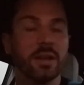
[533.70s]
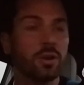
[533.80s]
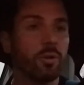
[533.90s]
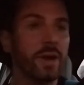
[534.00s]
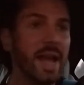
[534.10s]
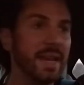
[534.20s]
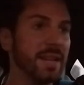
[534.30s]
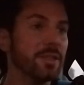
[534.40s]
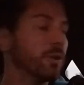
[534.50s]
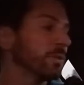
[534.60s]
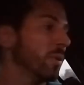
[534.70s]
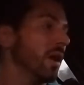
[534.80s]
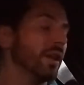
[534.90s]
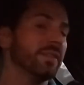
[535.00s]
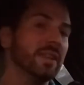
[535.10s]
created those
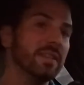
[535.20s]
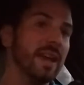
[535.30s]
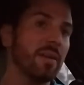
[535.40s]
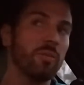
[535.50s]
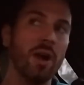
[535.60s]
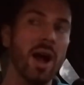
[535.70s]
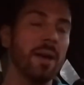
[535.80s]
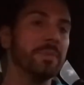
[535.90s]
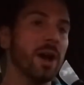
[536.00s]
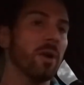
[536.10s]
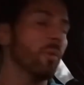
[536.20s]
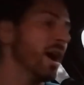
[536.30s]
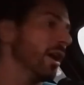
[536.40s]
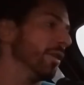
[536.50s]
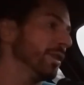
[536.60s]
policies, that robbed our
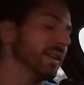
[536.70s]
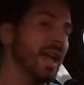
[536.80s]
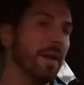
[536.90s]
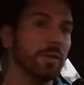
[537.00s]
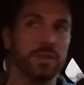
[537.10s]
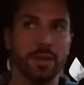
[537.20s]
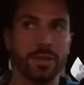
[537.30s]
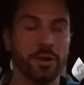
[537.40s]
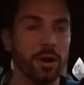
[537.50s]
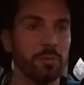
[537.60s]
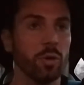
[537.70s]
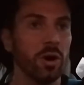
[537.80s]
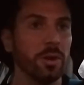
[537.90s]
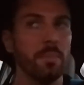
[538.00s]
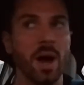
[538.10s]
wealth and gave us a third
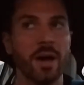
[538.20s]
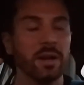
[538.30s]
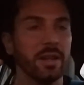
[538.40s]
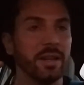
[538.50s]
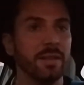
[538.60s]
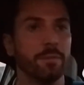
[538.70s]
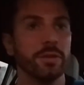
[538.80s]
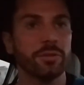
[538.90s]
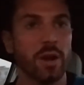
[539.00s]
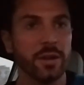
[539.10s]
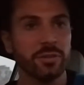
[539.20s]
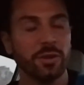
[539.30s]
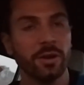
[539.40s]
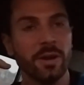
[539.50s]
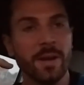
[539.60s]
world model and
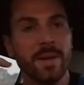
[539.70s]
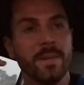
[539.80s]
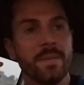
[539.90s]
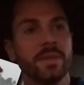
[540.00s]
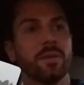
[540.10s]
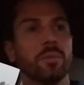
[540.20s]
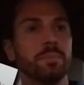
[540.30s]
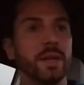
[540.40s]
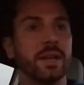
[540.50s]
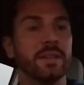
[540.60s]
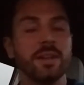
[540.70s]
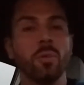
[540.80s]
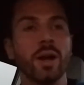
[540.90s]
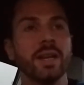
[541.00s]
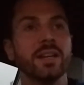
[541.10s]
infrastructure because they
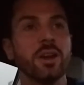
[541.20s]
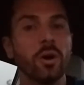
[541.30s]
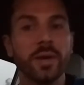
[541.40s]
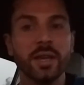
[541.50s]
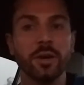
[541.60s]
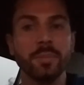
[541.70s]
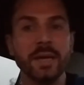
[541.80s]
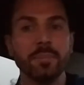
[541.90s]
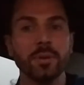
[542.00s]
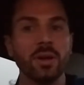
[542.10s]
wanted to go kill people,